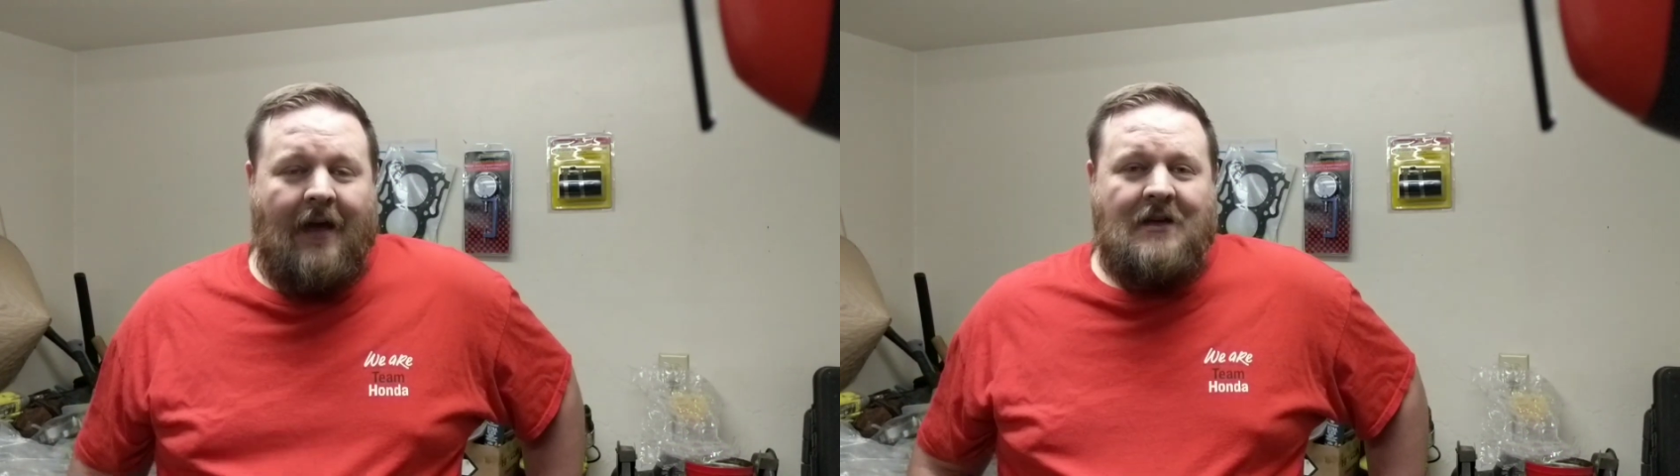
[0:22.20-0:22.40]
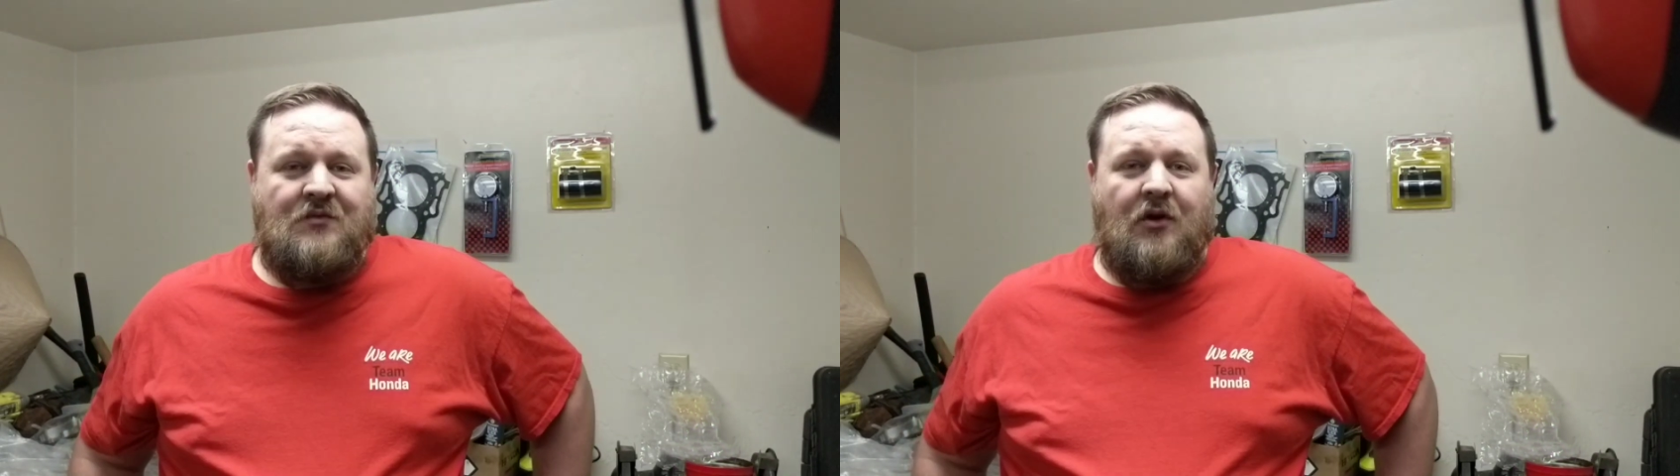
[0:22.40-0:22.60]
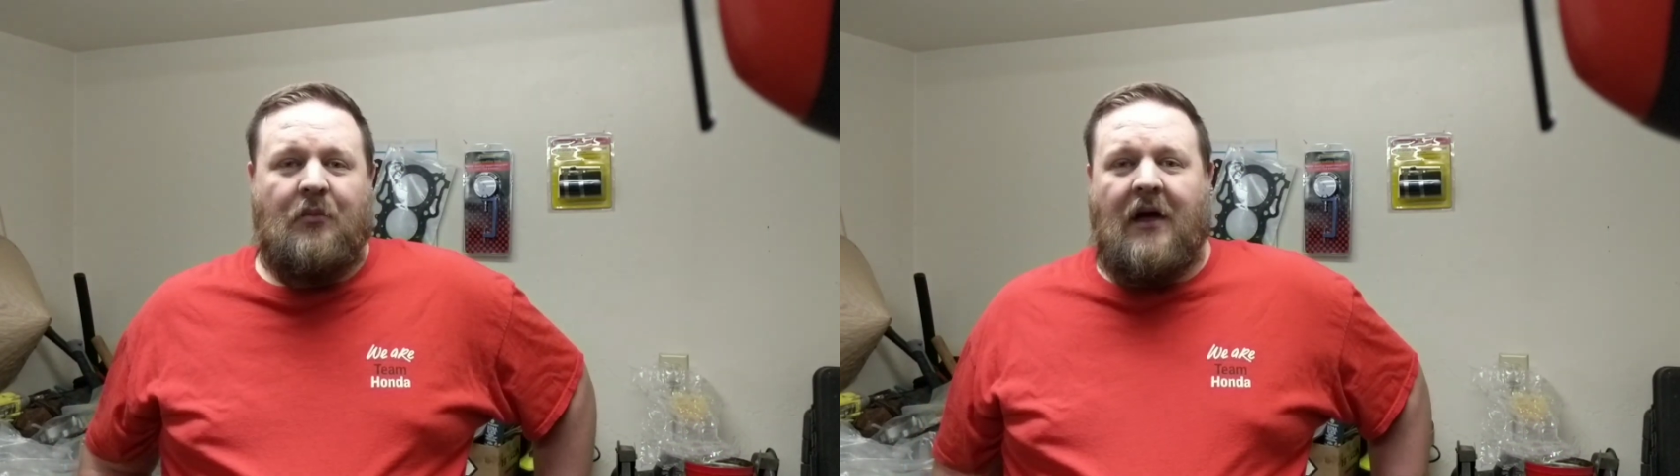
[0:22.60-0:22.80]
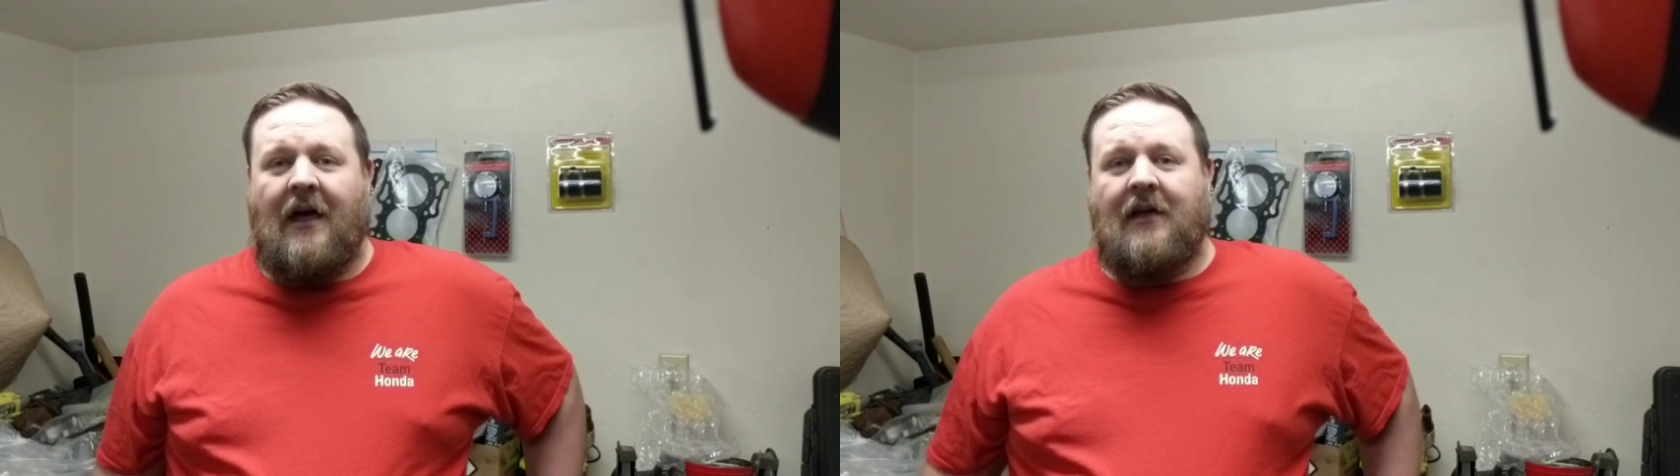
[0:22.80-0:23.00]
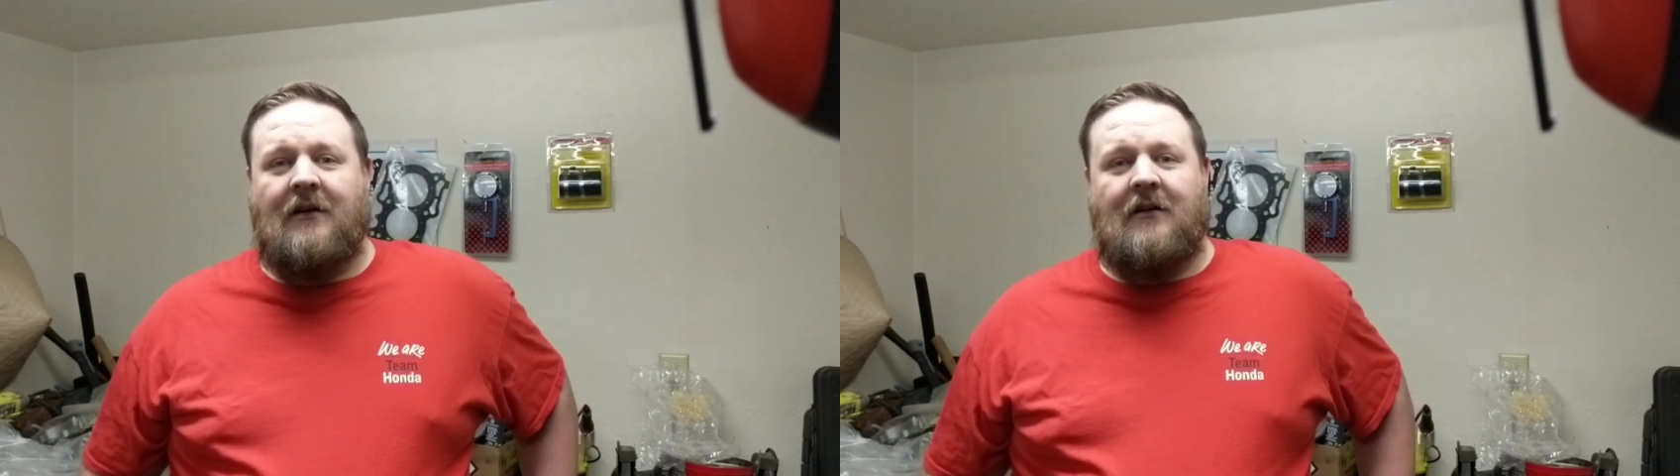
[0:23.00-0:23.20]
Guys, welcome
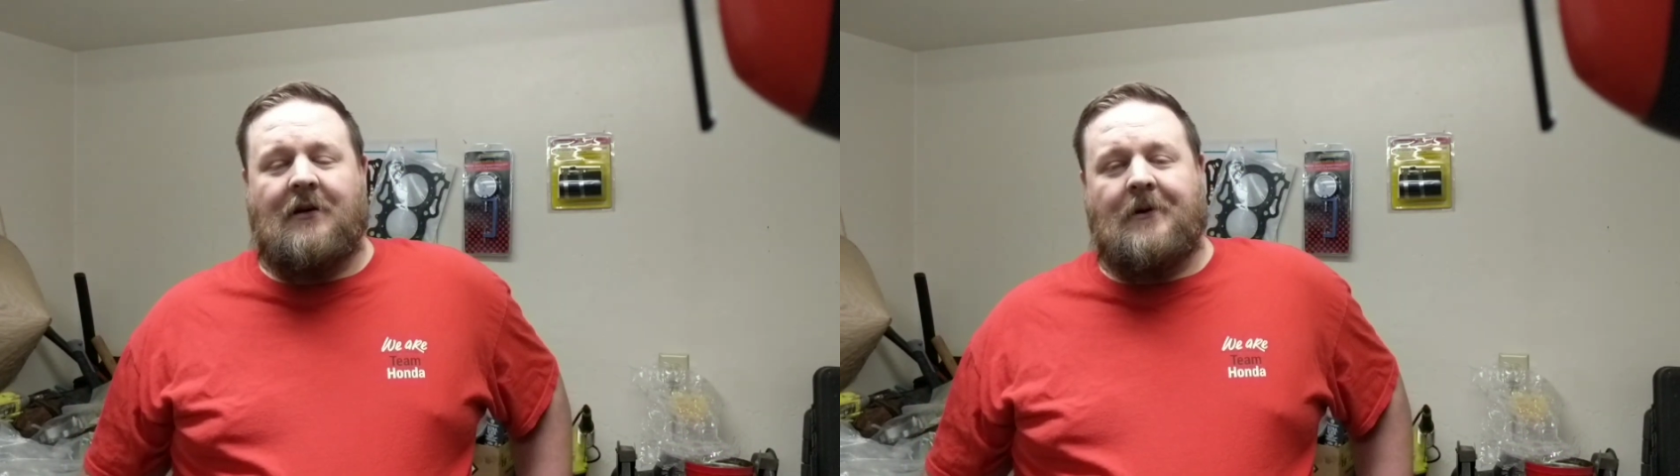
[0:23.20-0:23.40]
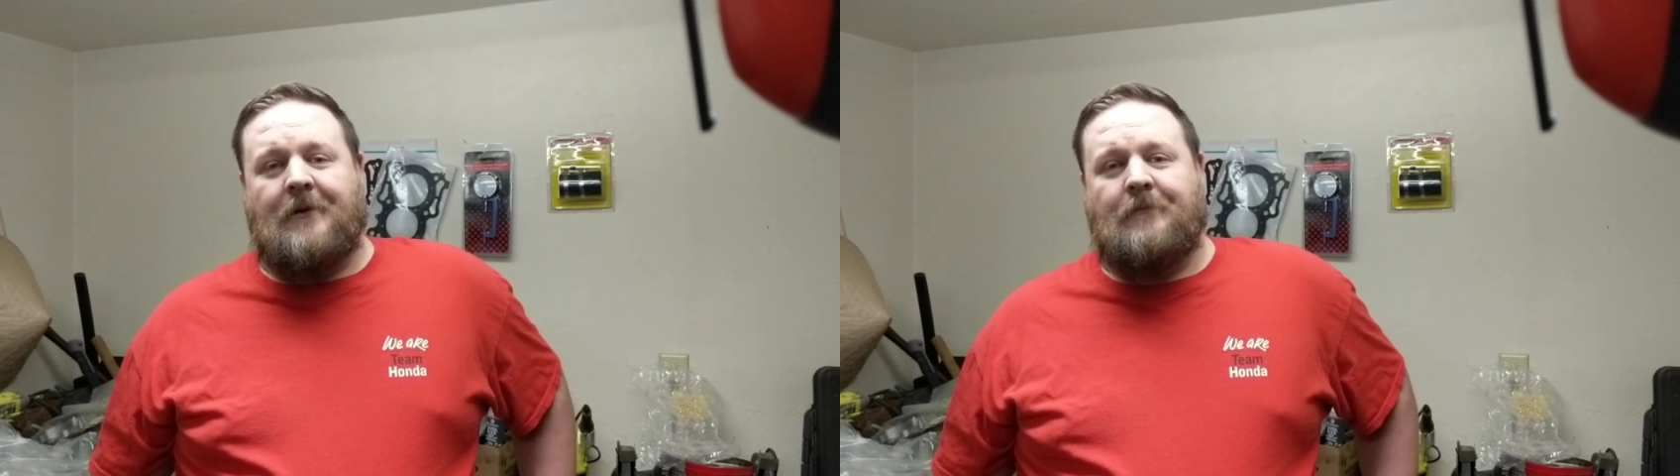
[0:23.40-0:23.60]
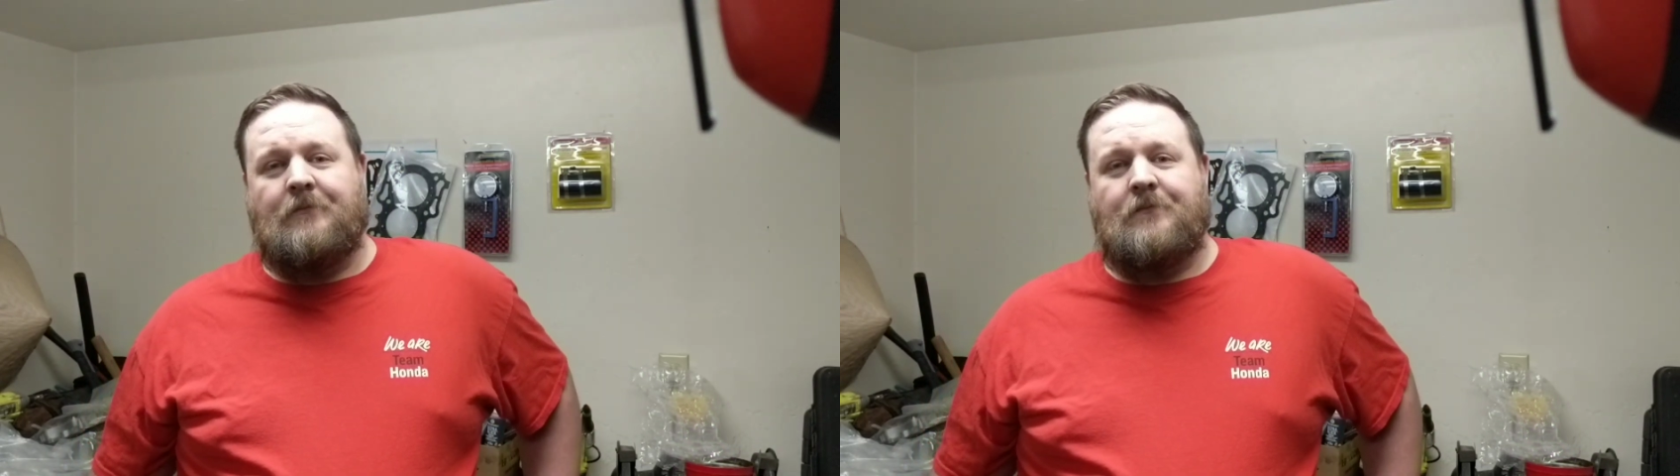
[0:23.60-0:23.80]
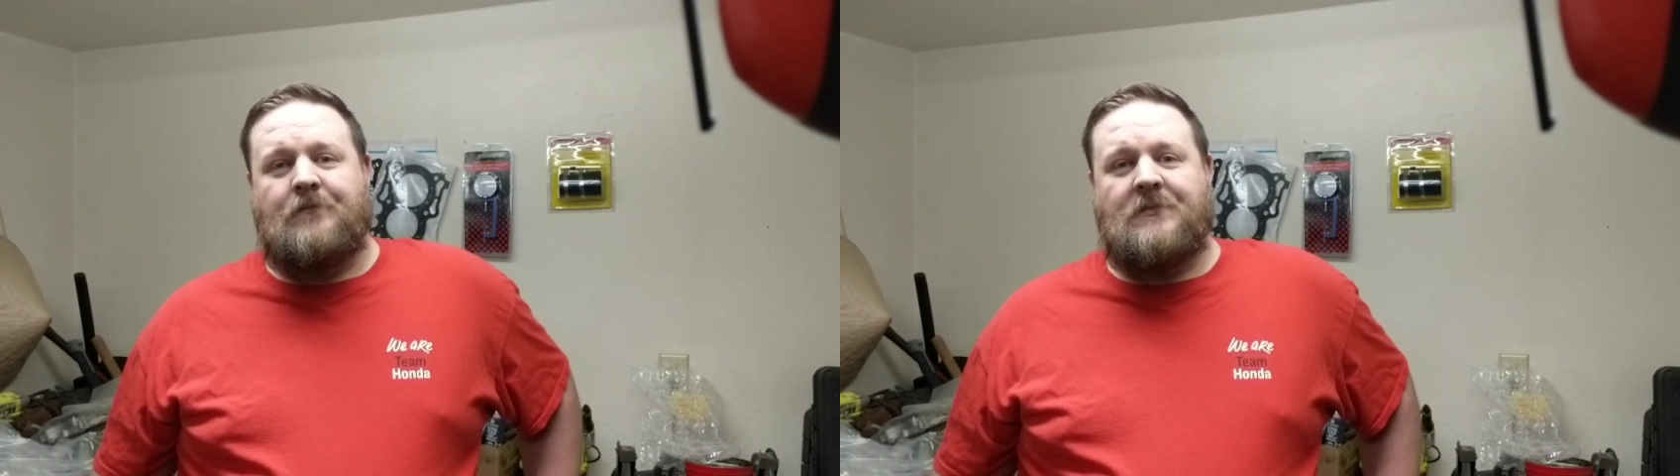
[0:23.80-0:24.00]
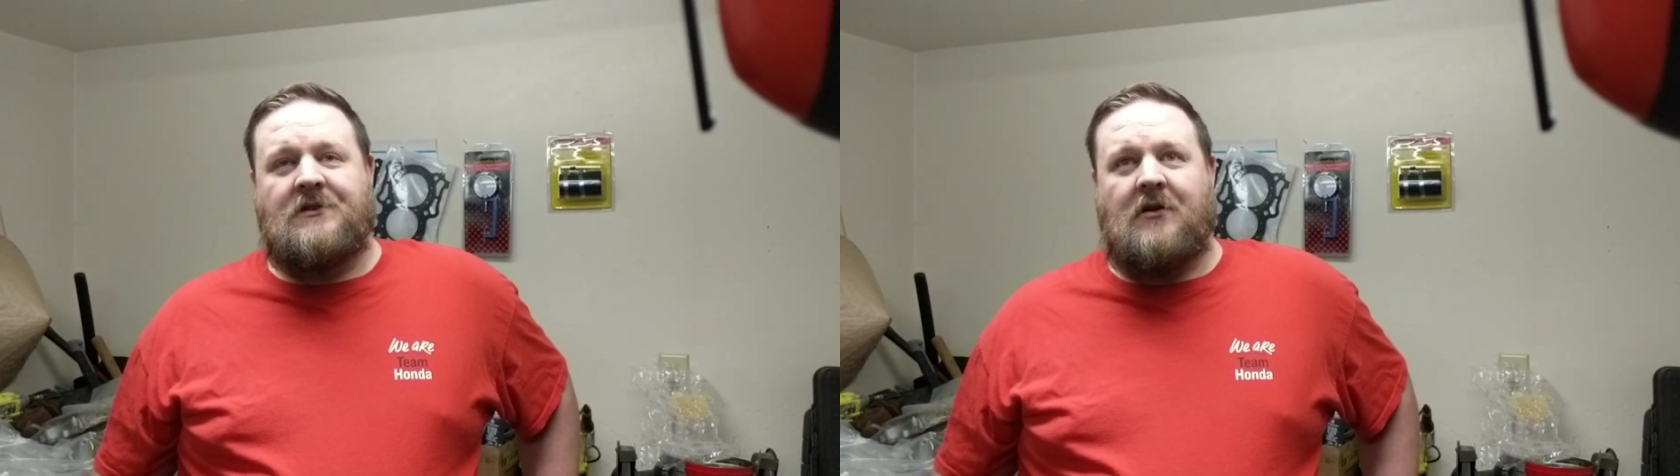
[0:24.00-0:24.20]
back.
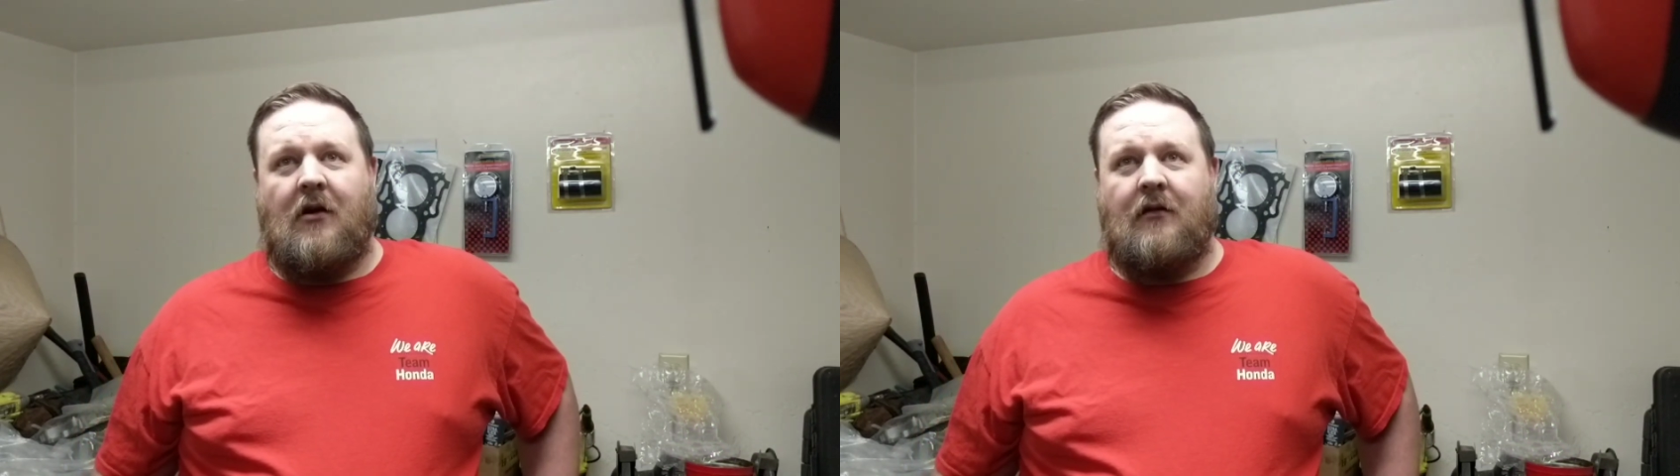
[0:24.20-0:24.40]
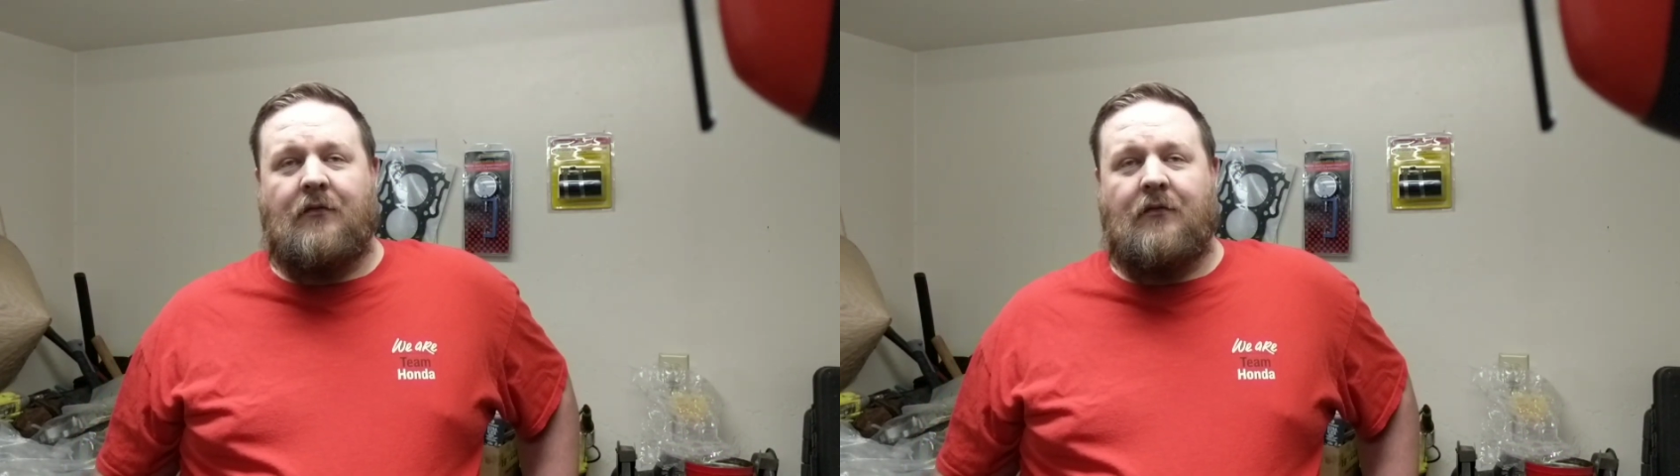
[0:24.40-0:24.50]
Sorry